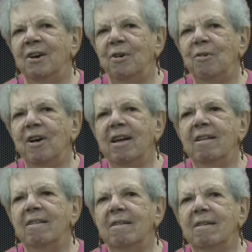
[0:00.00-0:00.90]

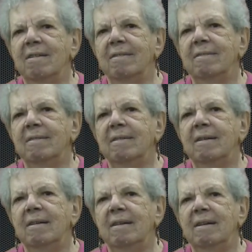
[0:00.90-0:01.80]
Well,
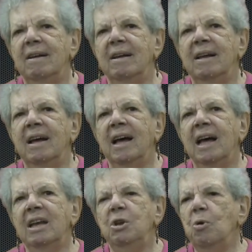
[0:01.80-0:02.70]

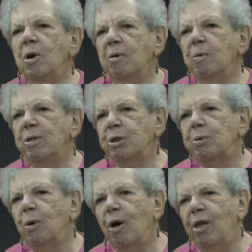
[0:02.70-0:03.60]
I know I went through
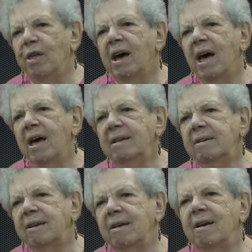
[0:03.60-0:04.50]
all the hot
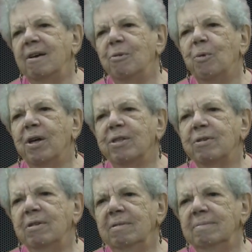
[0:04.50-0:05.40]
weather.